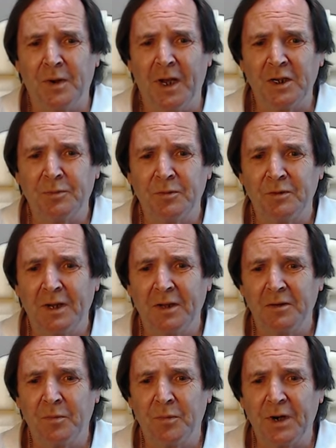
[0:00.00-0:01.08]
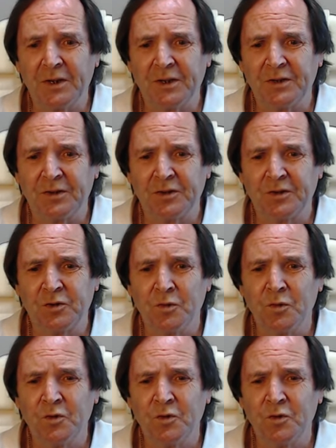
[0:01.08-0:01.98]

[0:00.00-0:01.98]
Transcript: BRICS, but rather the BRICS is